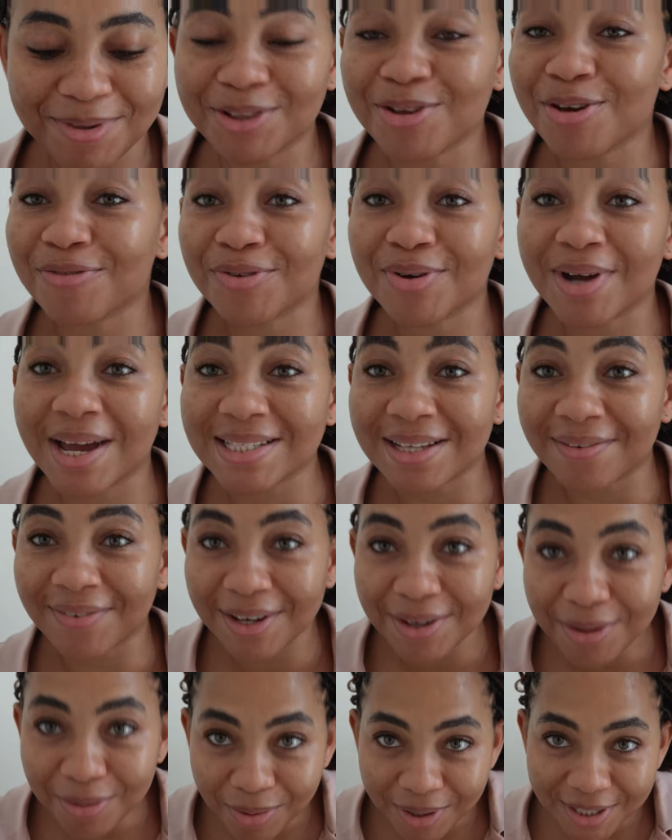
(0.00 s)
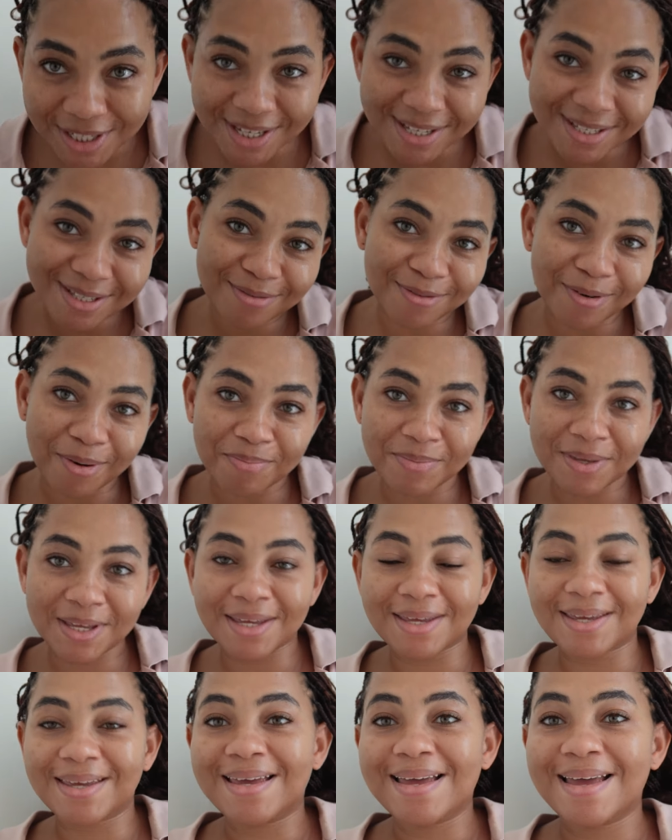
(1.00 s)
me know if you guys have any questions for
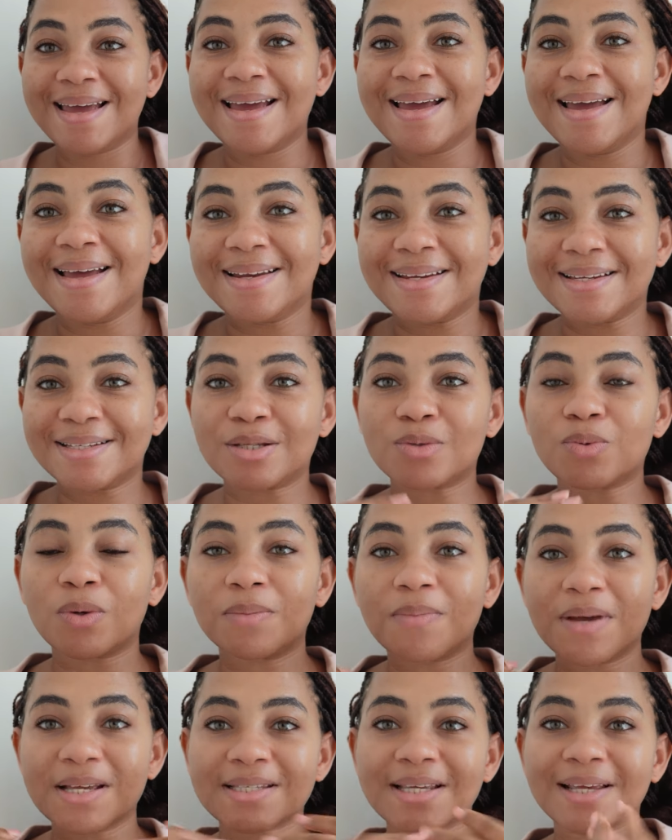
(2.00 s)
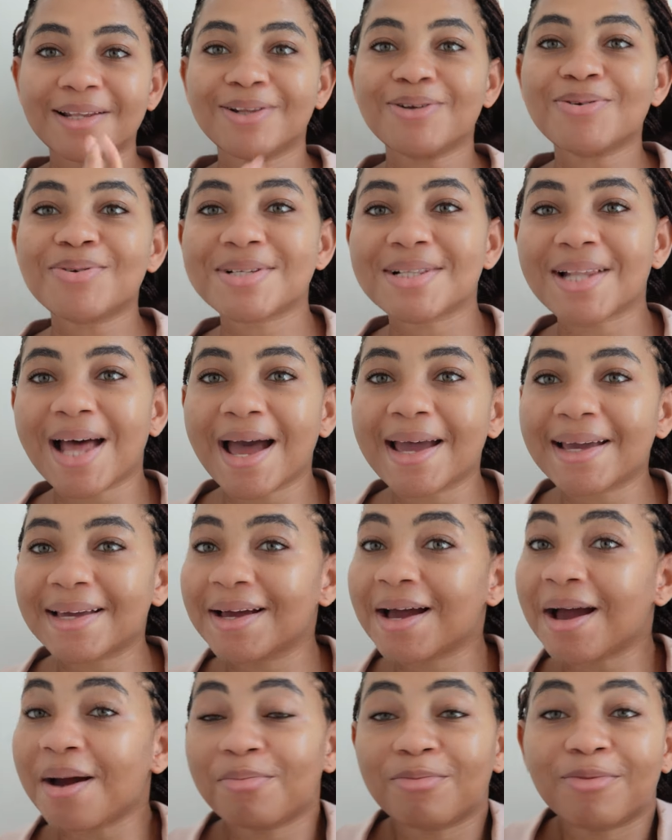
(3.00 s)
me. This is what my skin looks like.
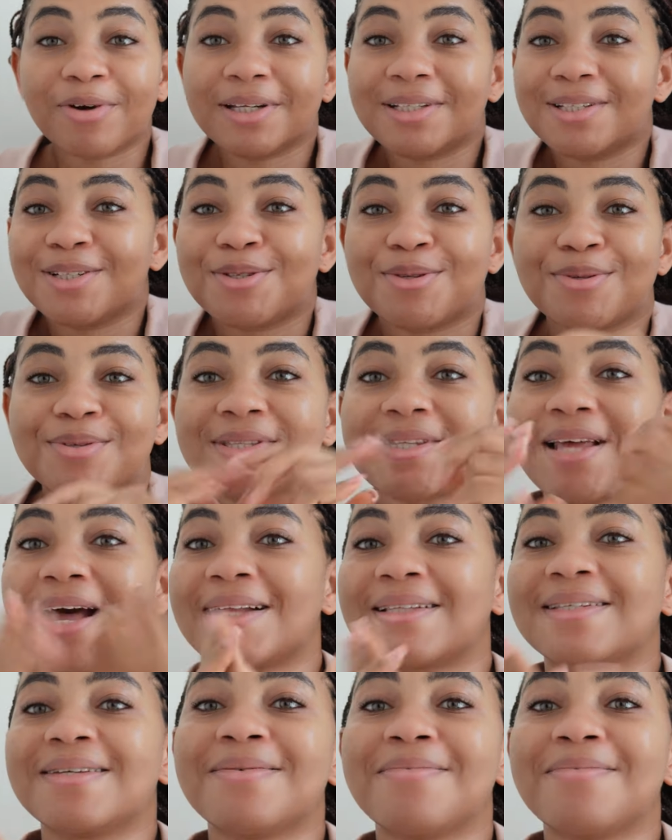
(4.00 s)
I'm ready to start